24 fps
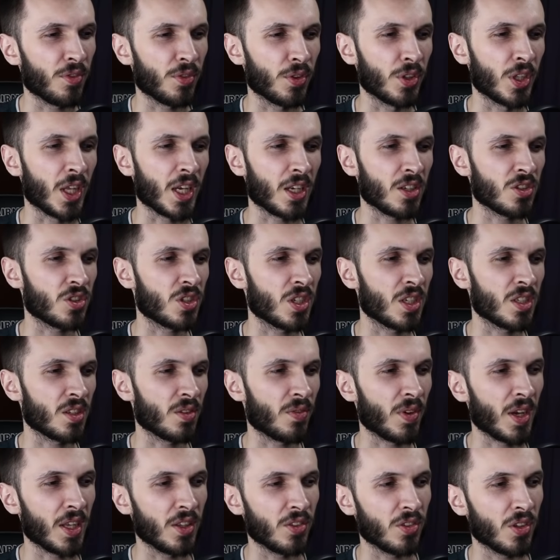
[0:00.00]
for next year's
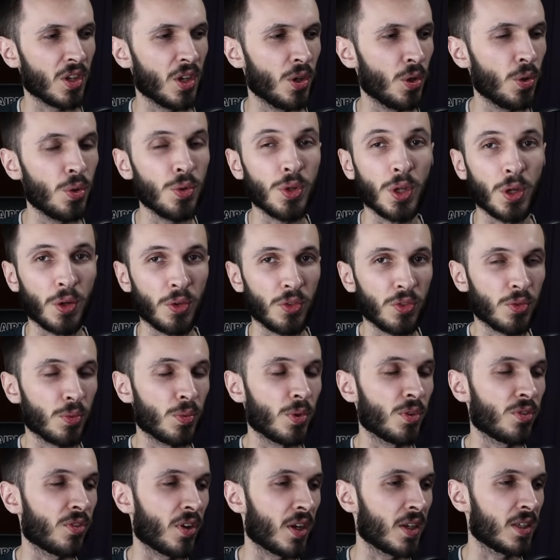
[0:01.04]
event. Who knows?
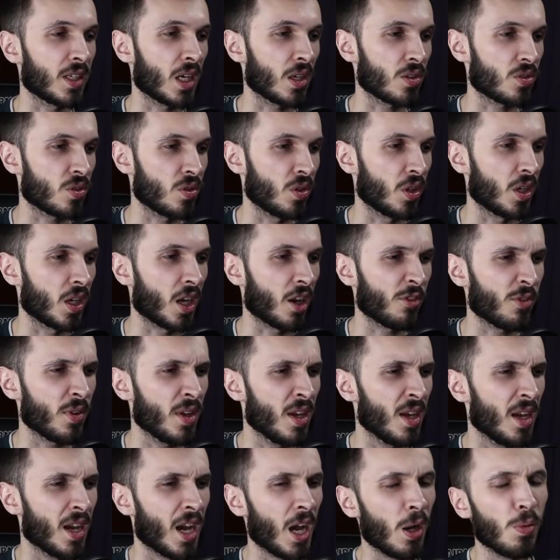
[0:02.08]
We'll find out soon enough.
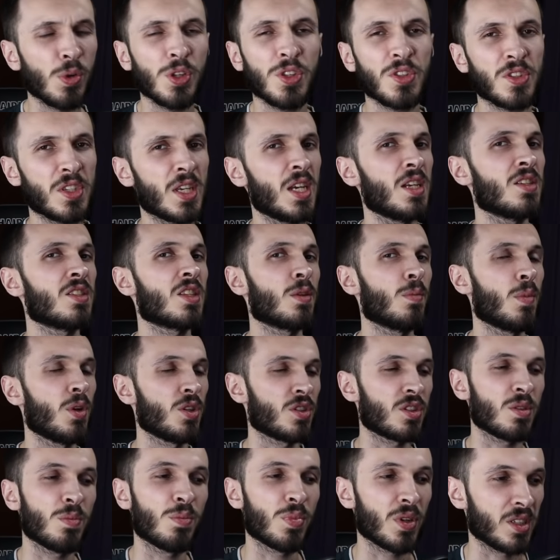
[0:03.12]
I wouldn't say it's the
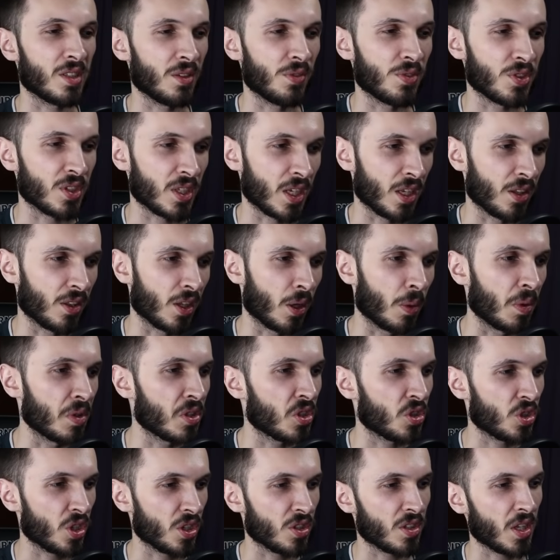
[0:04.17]
most impressive skin though.
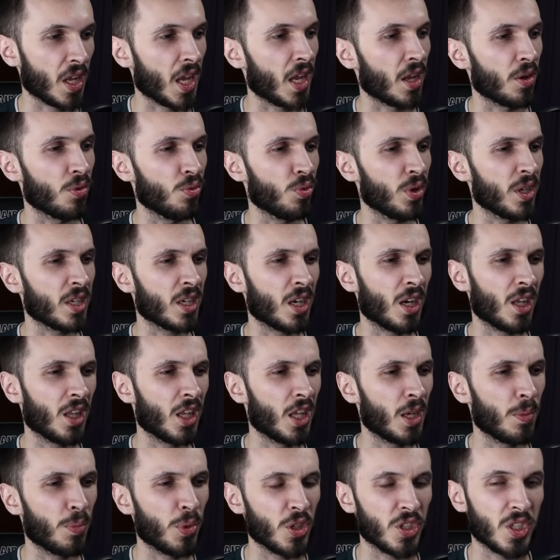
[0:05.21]
It's just a
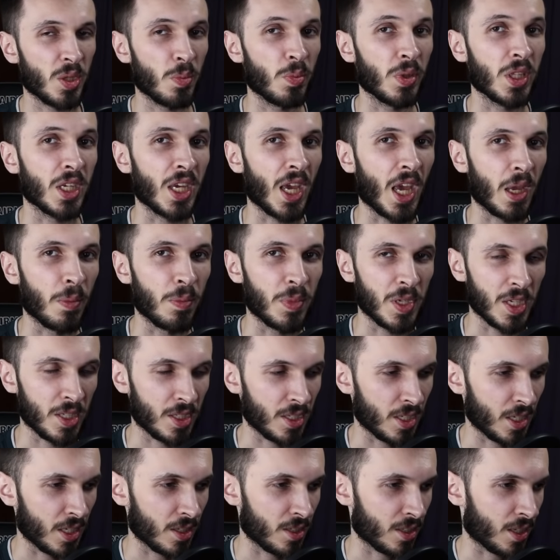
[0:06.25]
recolor, possibly a B
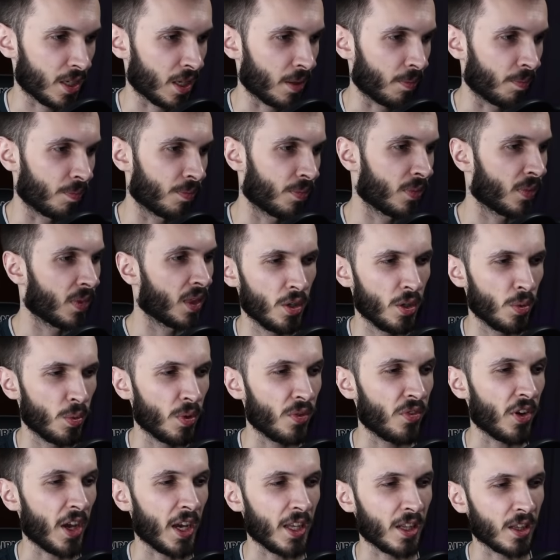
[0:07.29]
tier skin.
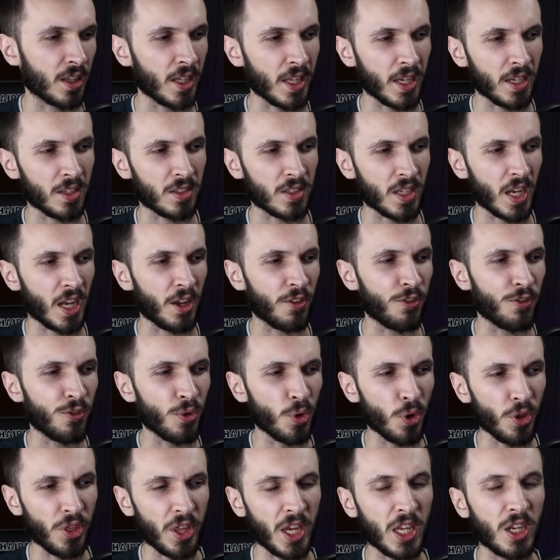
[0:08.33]
We've had leaked a
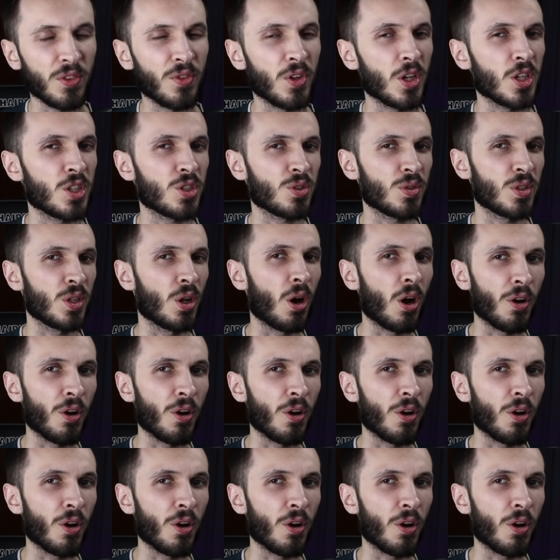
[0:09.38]
4th anniversary